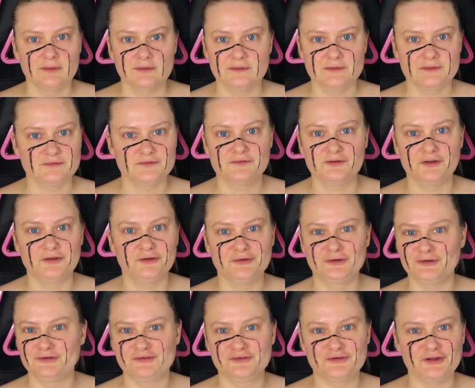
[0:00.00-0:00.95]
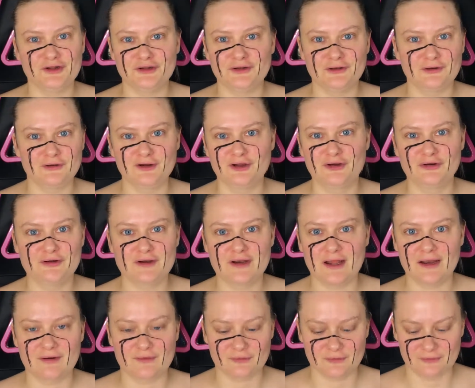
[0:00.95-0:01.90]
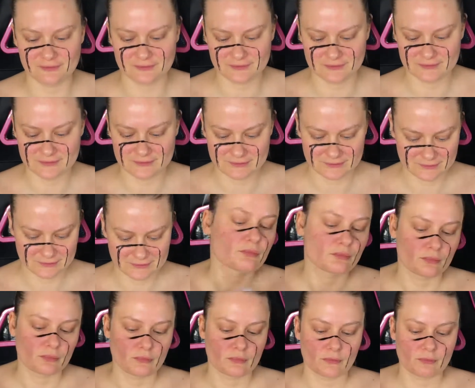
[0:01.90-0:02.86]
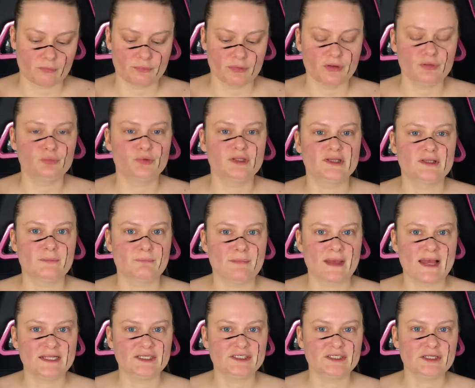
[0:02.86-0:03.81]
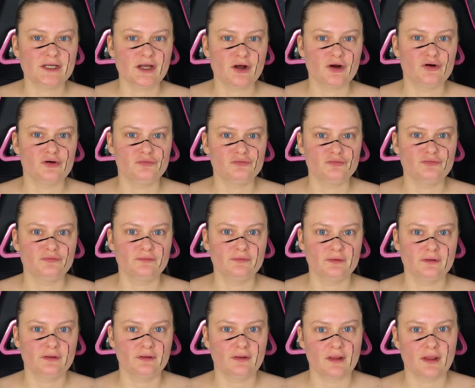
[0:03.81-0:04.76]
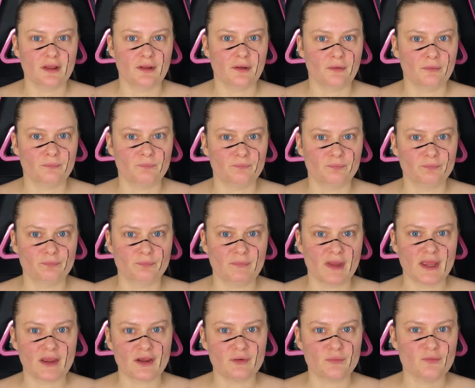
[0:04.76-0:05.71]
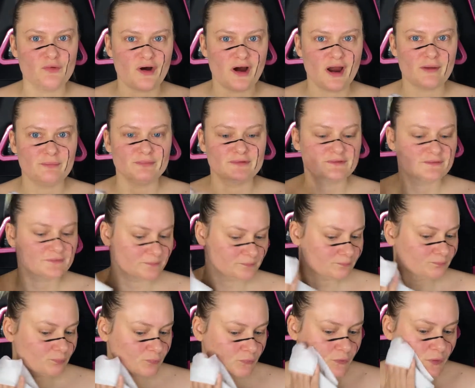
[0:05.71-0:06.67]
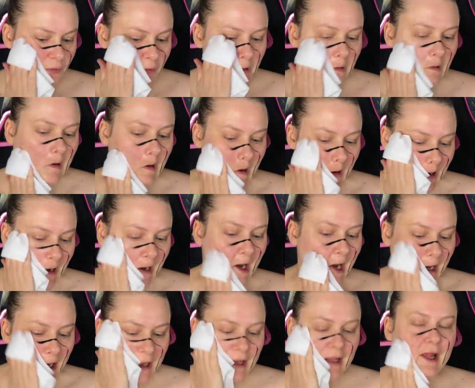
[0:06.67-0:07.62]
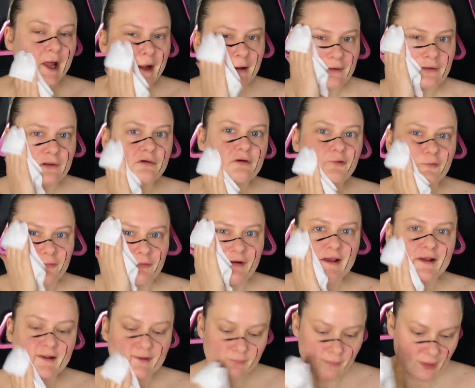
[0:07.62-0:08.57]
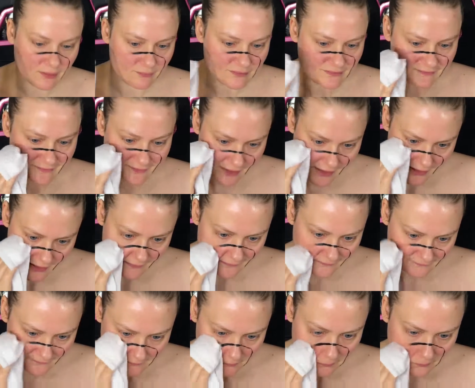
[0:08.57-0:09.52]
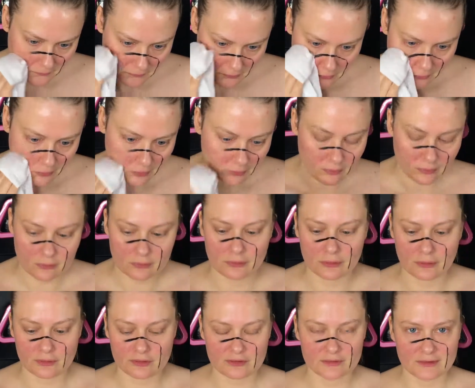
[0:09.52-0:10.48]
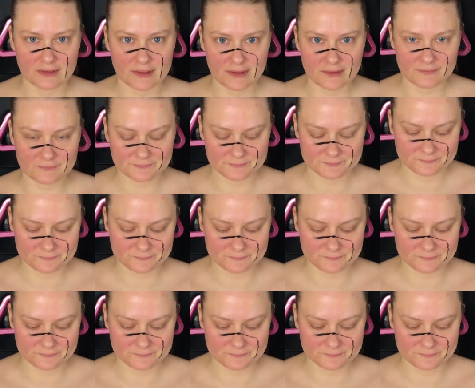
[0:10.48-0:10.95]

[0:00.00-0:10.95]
This does not look good at all. But with the magic of the makeup wipes, I can correct my mistakes, luckily.